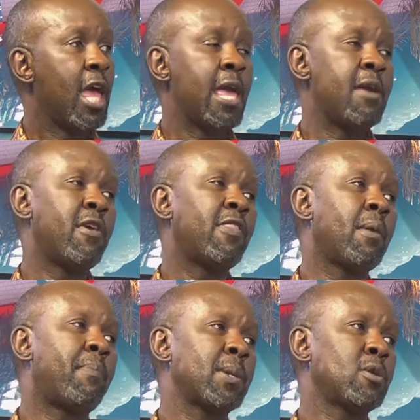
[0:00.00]
Even
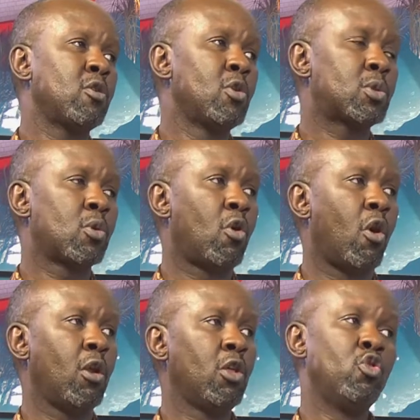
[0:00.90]
the person you used to
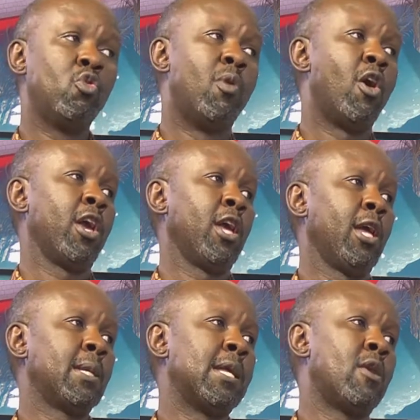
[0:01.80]
call you boy
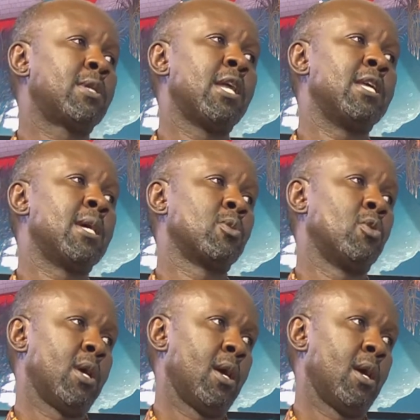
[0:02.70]
is now 10 years older.